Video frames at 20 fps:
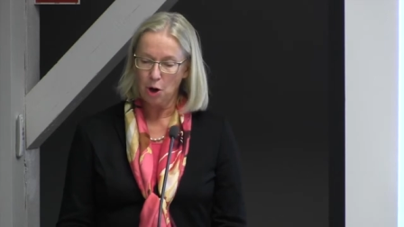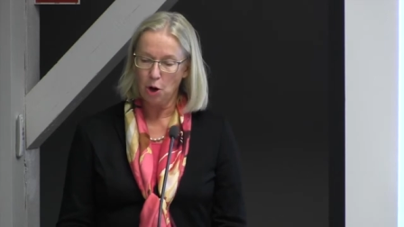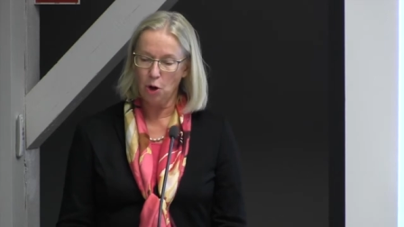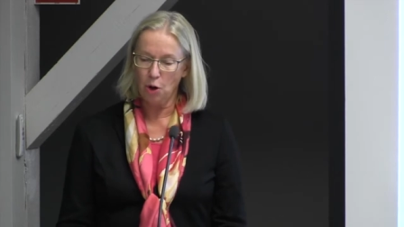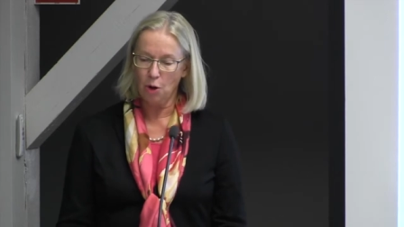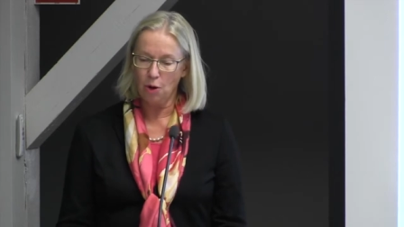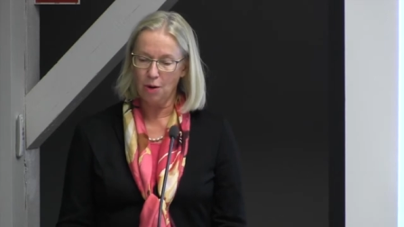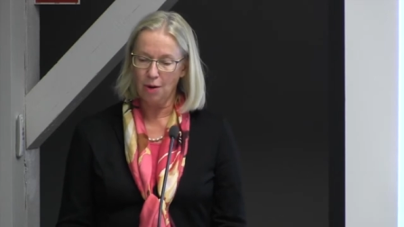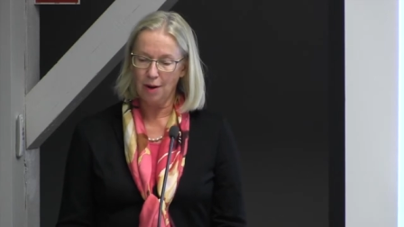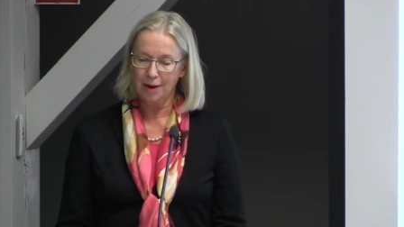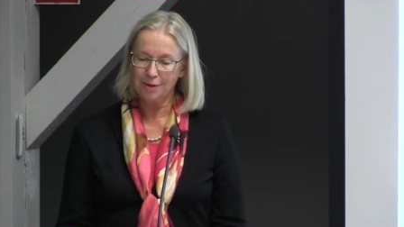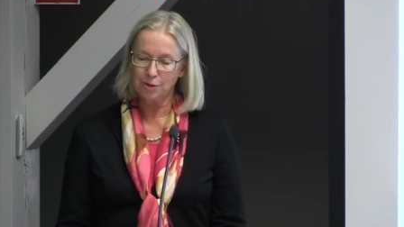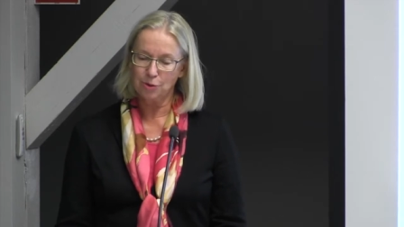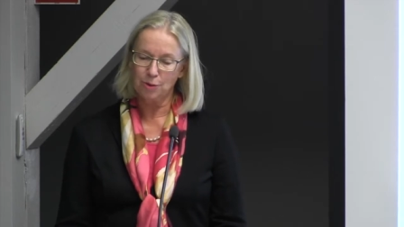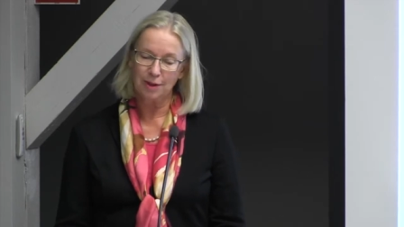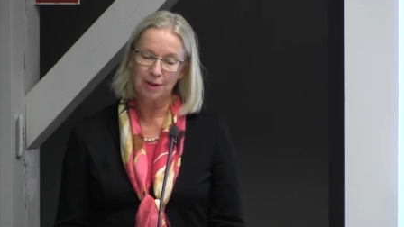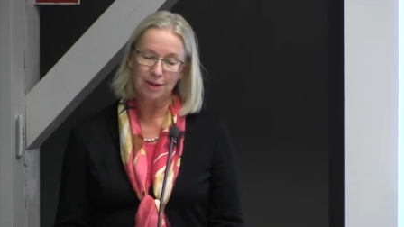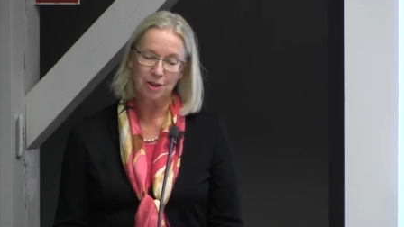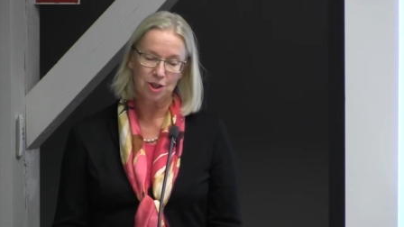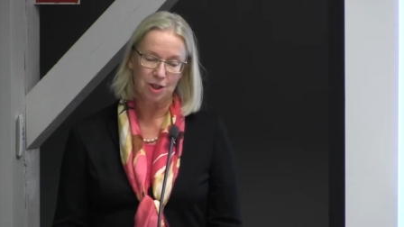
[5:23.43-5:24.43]
law and
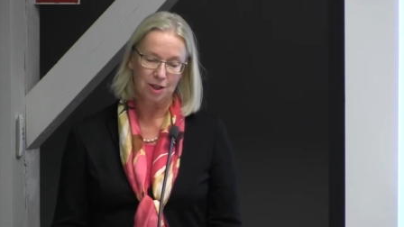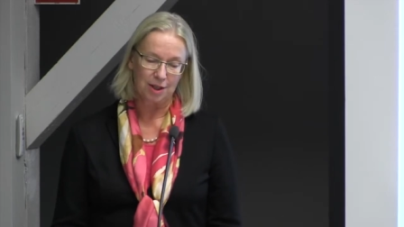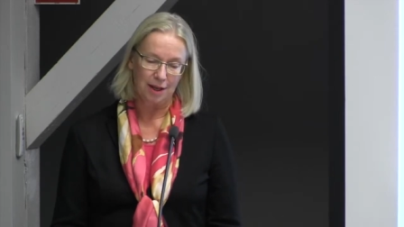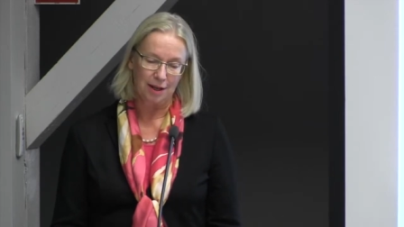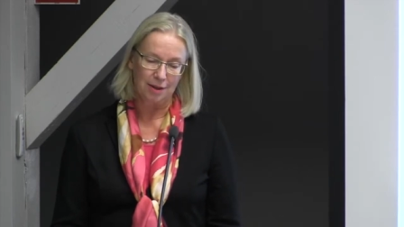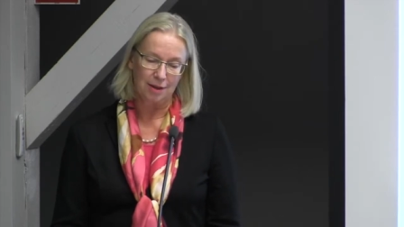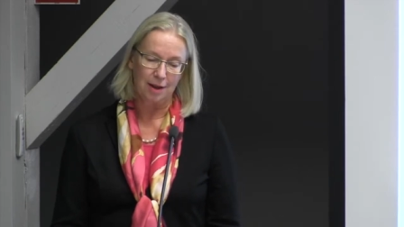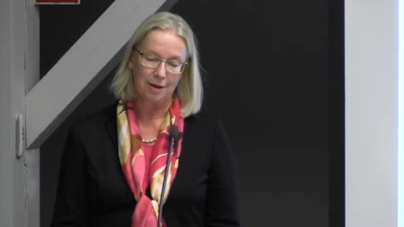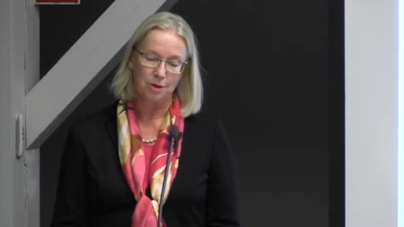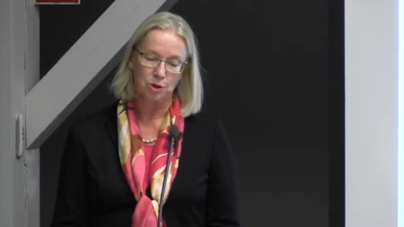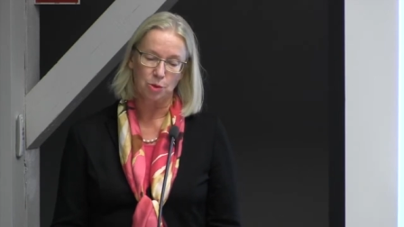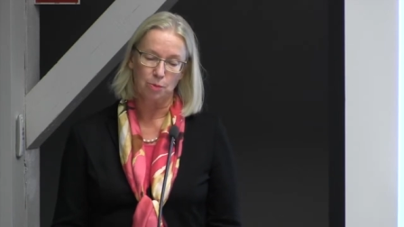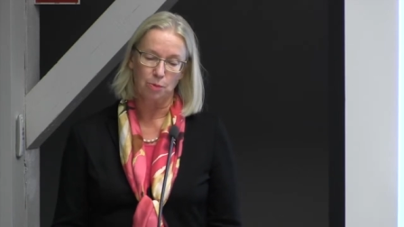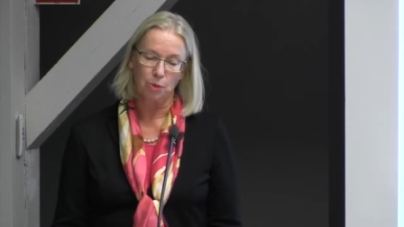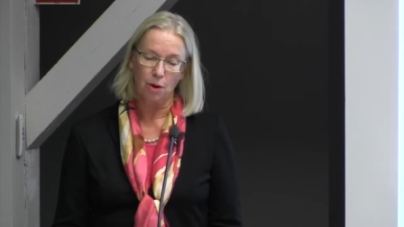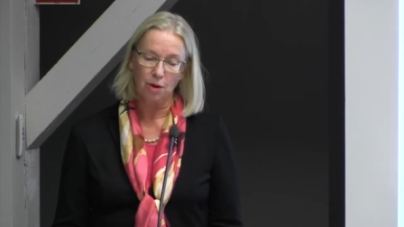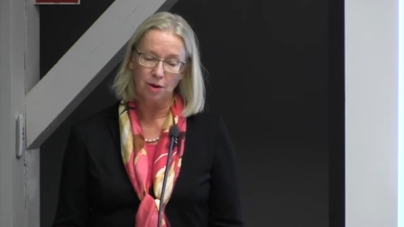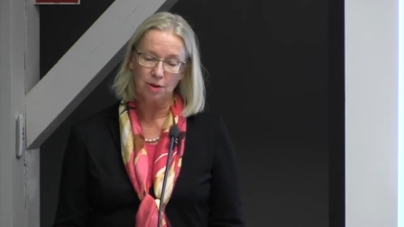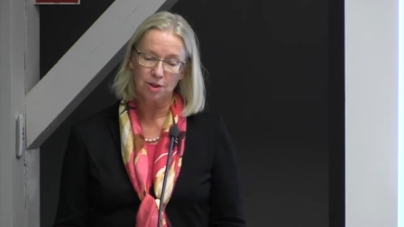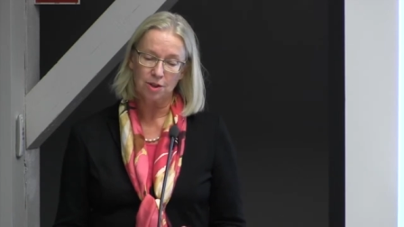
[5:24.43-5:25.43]
religion, an
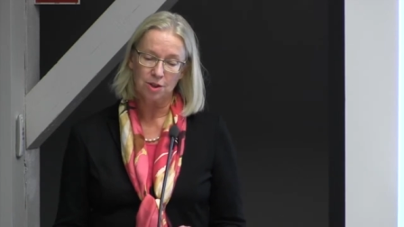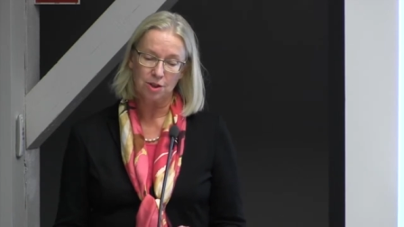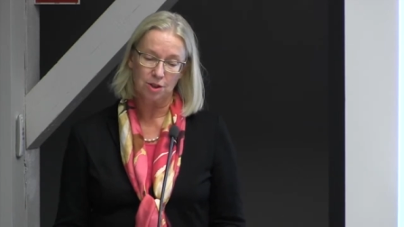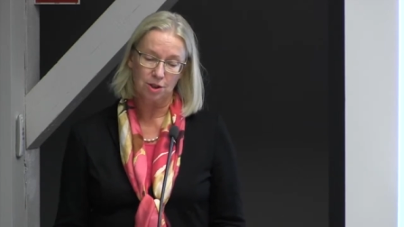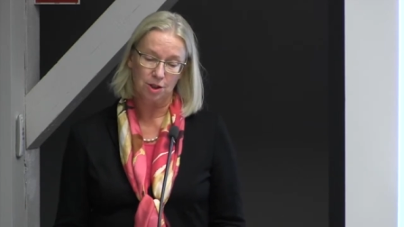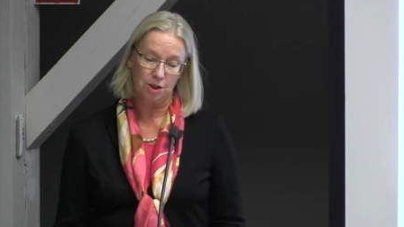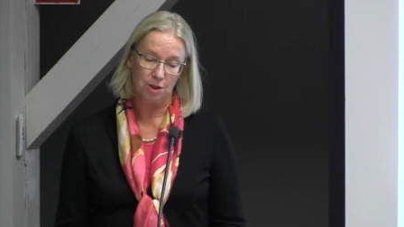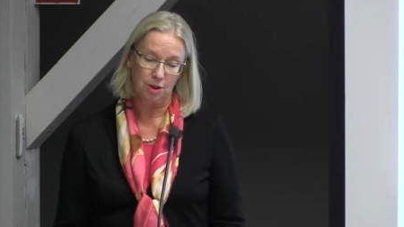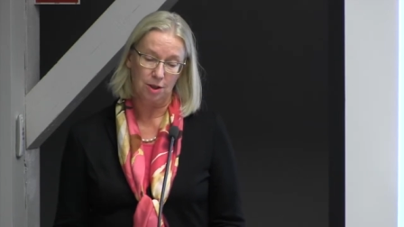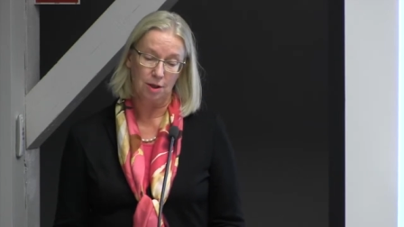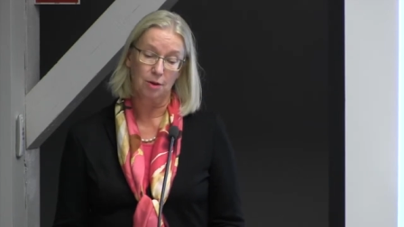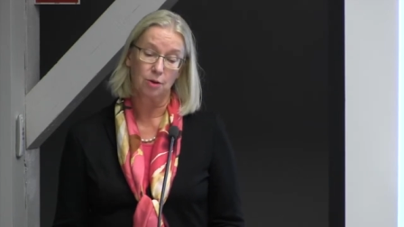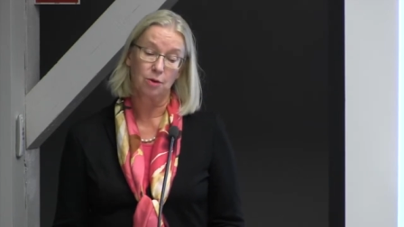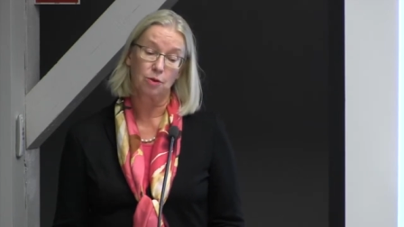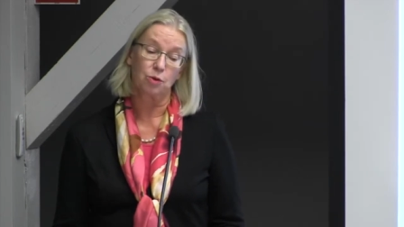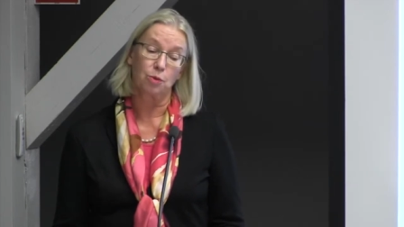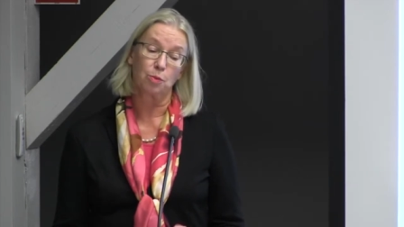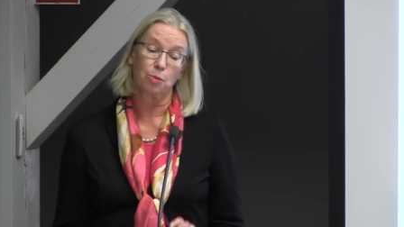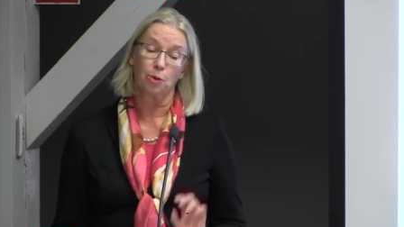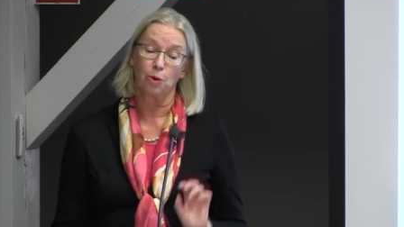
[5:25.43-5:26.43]

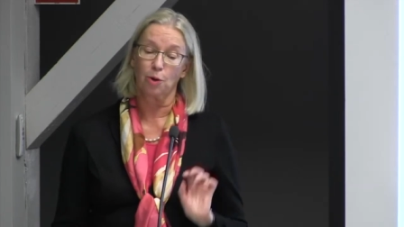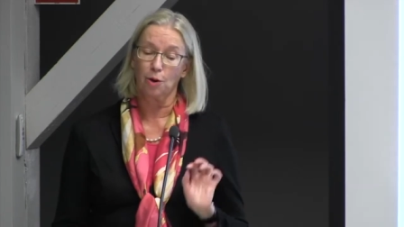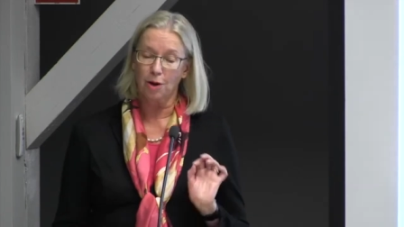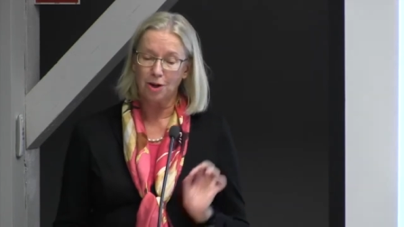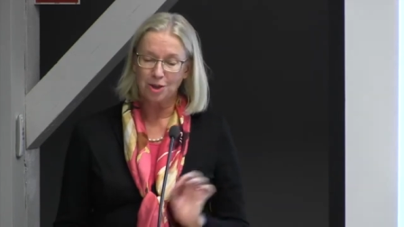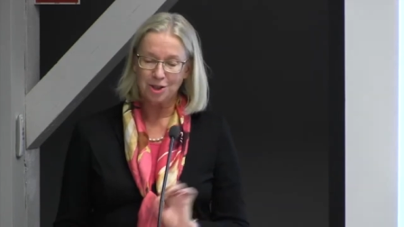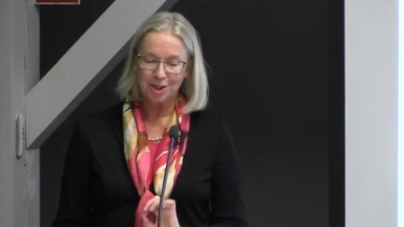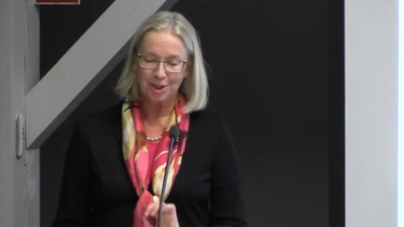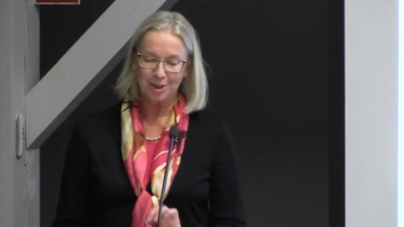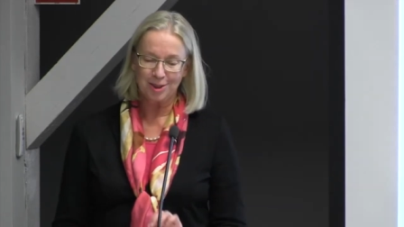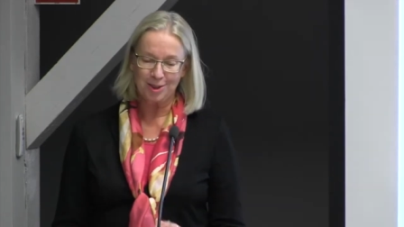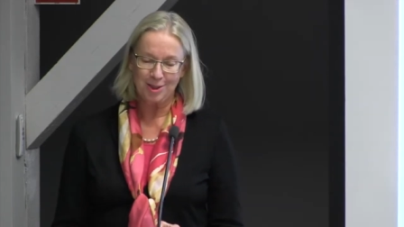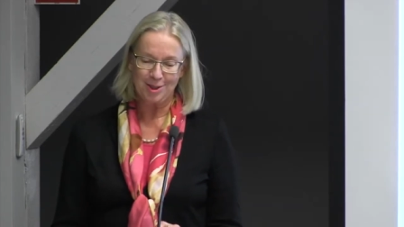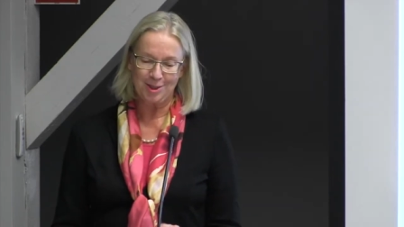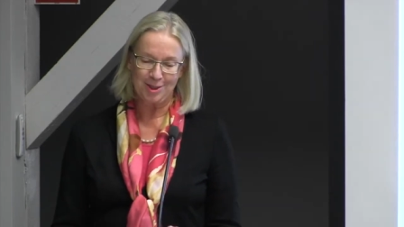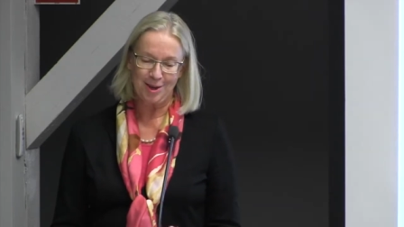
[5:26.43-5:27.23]
anthropological